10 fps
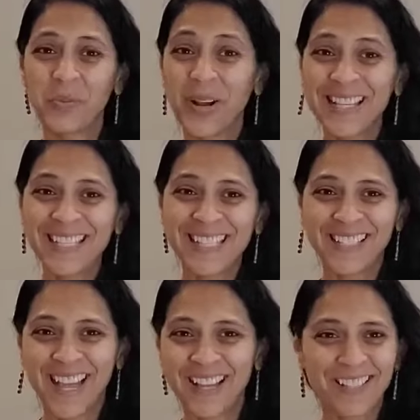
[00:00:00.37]
When's
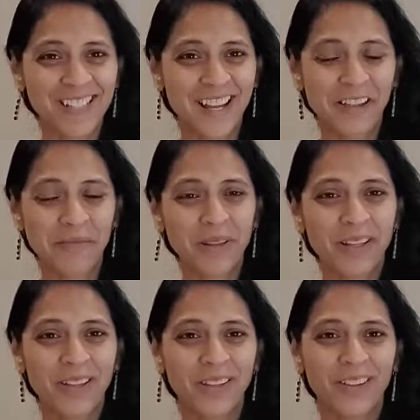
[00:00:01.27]
the last
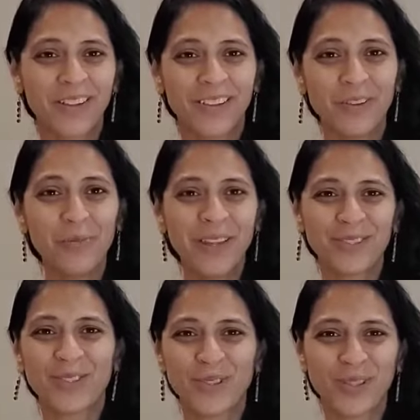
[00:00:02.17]
time you
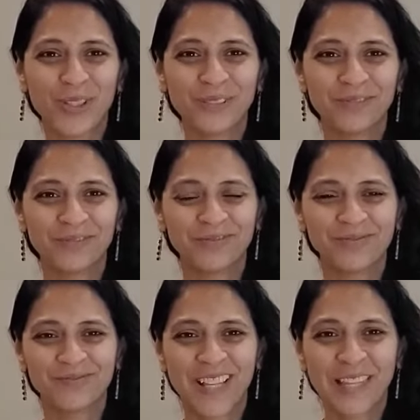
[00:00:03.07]
made sure
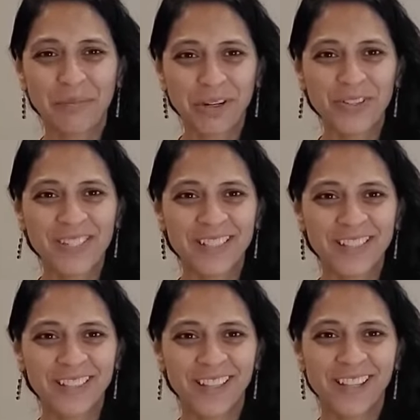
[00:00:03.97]
the
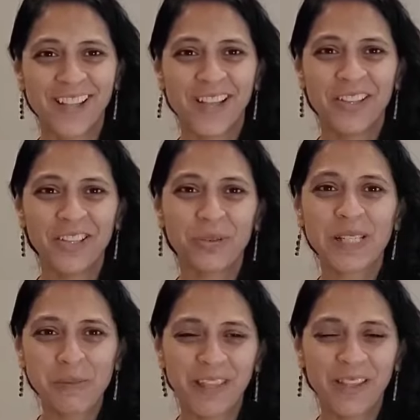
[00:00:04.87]
person you were
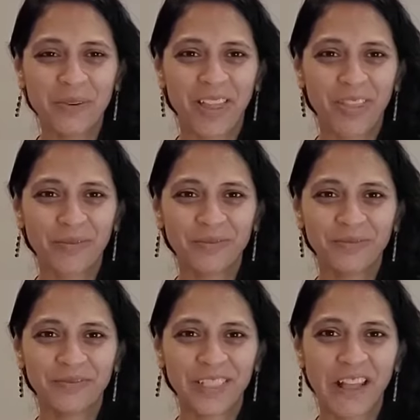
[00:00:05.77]
speaking with
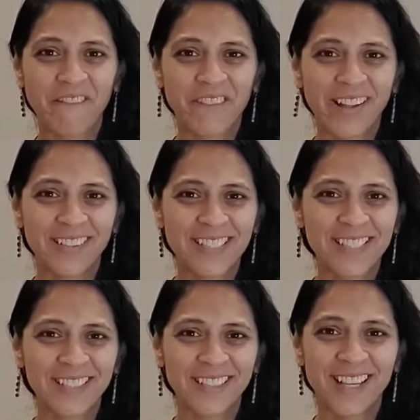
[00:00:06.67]
felt
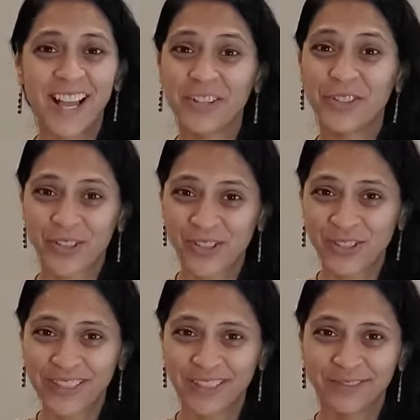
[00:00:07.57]

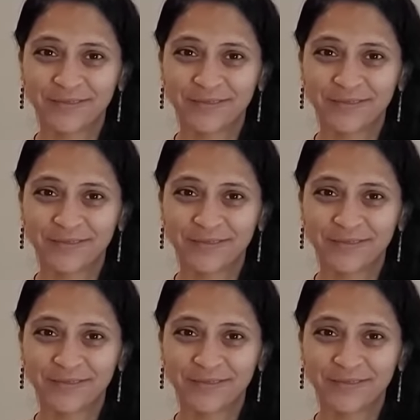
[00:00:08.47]
understood?